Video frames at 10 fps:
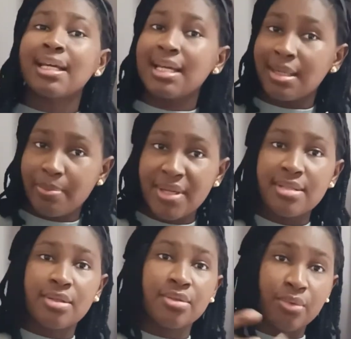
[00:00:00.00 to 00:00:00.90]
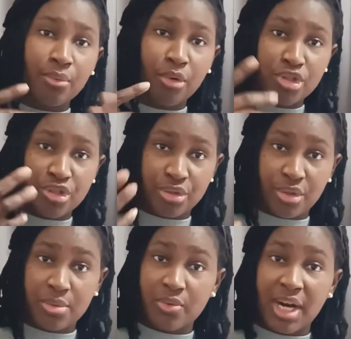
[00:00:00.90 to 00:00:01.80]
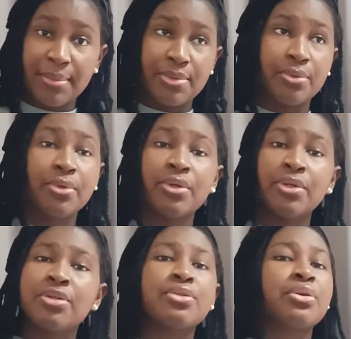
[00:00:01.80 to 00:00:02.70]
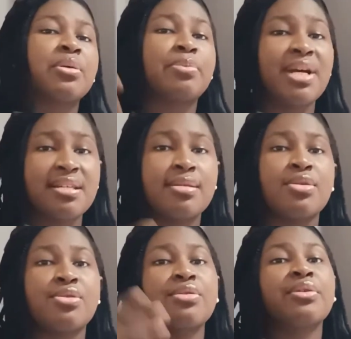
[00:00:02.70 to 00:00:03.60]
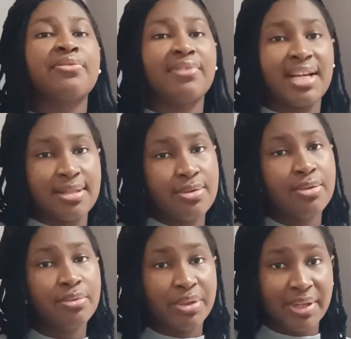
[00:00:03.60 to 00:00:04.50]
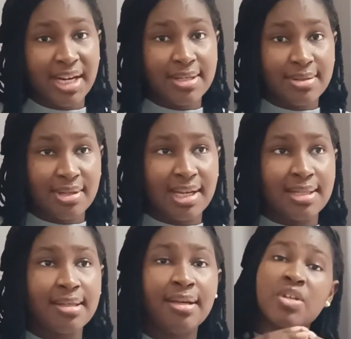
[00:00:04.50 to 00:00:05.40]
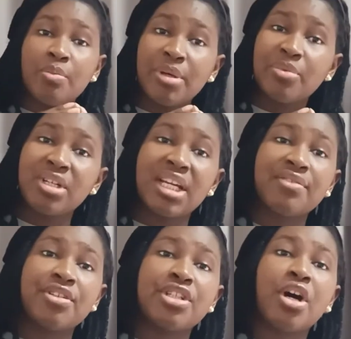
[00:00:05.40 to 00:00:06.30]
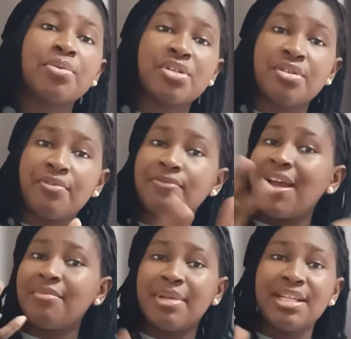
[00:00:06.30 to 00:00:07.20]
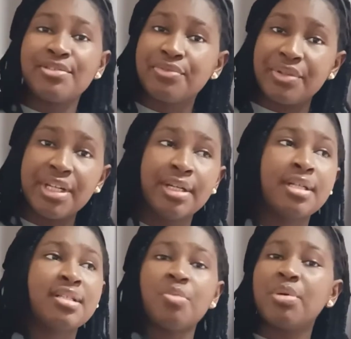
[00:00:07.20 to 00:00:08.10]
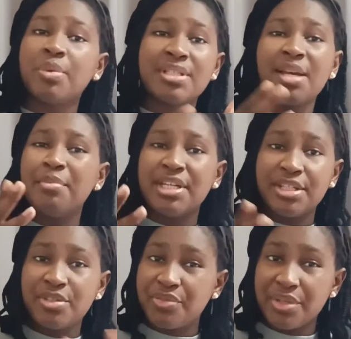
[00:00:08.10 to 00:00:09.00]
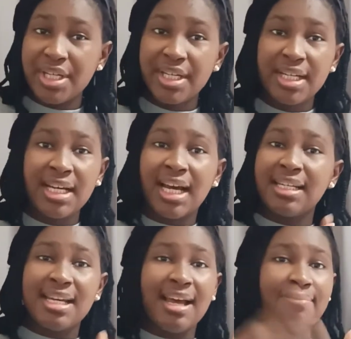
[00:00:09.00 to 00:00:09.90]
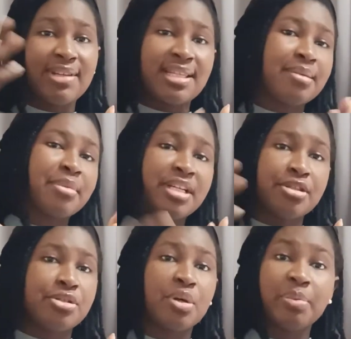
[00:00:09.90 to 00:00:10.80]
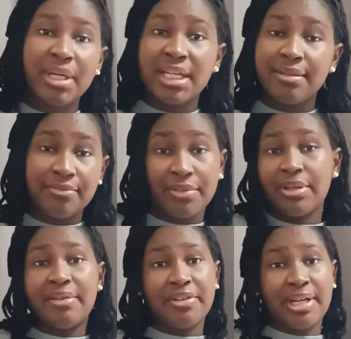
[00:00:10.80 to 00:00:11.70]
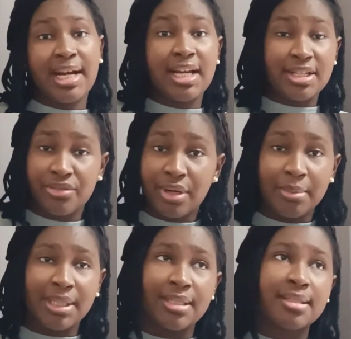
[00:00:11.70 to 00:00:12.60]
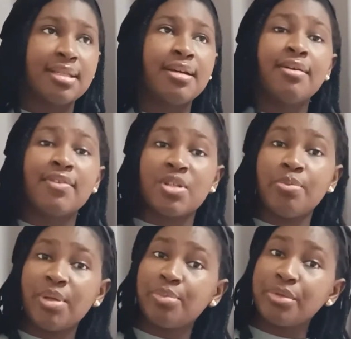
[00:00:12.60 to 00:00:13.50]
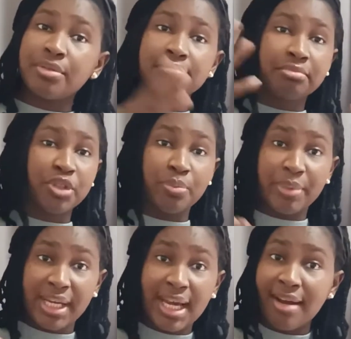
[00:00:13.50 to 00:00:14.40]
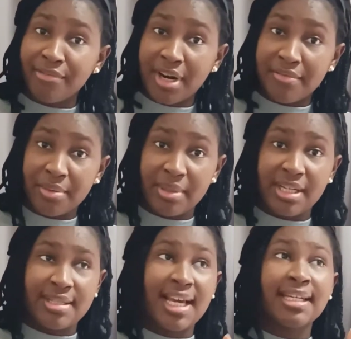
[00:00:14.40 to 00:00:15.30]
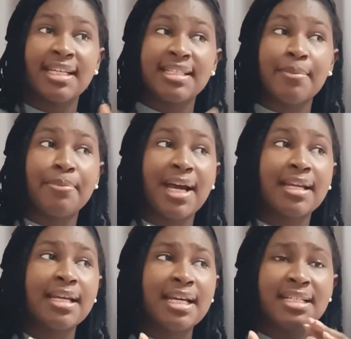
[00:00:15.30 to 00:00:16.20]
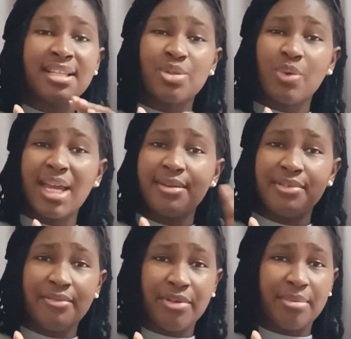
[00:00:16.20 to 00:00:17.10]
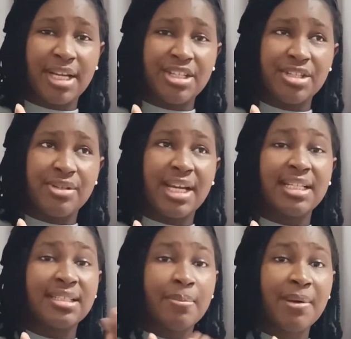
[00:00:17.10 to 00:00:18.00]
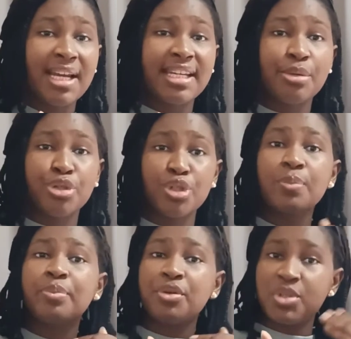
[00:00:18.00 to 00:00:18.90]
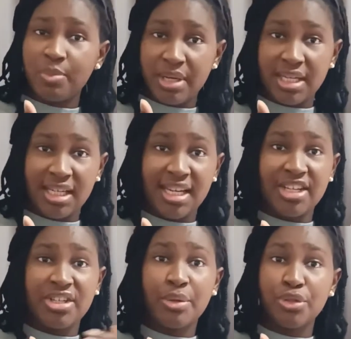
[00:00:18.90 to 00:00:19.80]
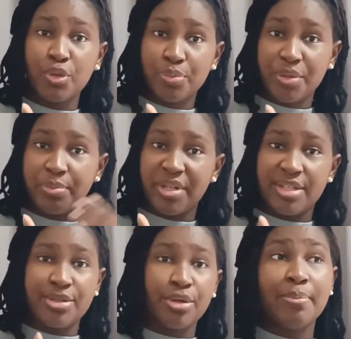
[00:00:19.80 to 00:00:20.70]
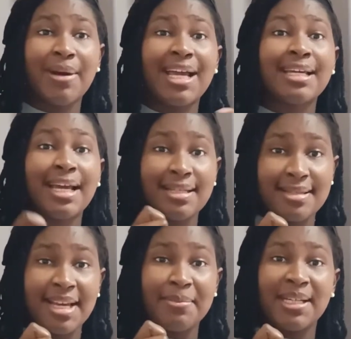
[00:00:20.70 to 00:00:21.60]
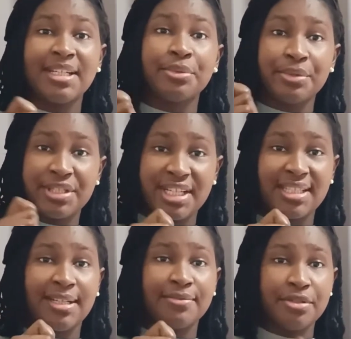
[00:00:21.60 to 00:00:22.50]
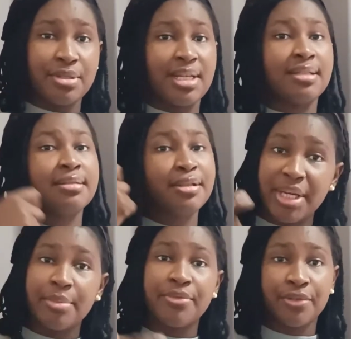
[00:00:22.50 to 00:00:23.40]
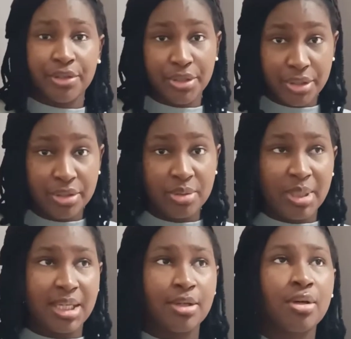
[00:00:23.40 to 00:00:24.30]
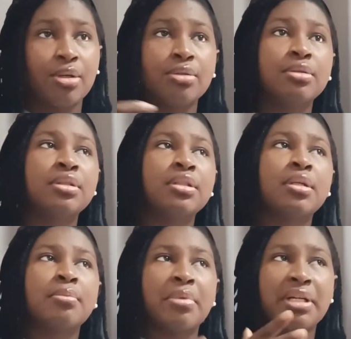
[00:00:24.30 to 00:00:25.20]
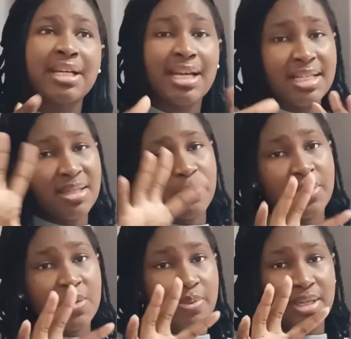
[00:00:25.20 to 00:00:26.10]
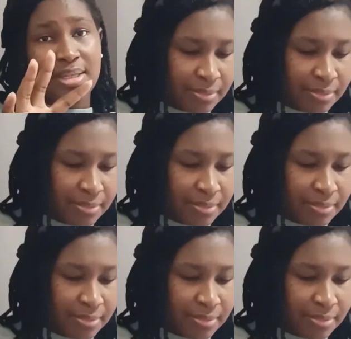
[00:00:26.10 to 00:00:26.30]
It depends on what you subscribe to. So the prices also reflect with regards to that. For some people, they give you the options of 5 minutes free, some people 10 minutes free, and then after 10 minutes, you're paying for every extra minute. For some people, you pay for every minute. And in Japan, this is quite different from Nigeria. In Japan here, we do postpaid. In Nigeria, we do prepaid. So we buy airtime and then we recharge our phones and pay before you make the call. But here, it's postpaid.